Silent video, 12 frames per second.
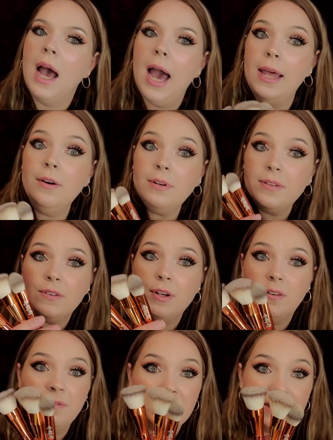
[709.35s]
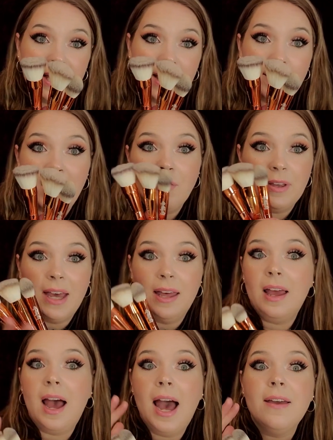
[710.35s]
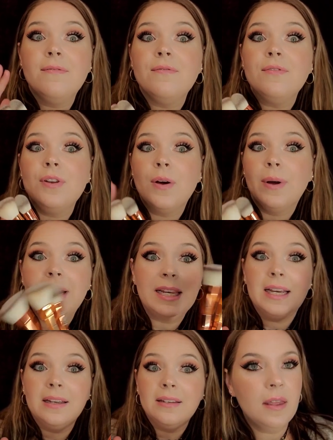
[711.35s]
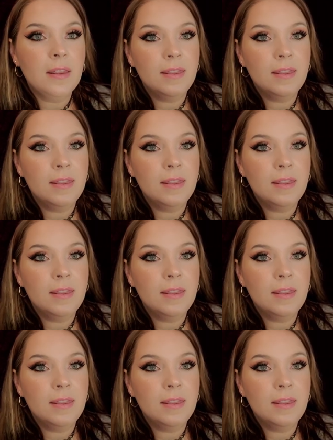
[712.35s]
I don't even know if these came out yet. I have no idea.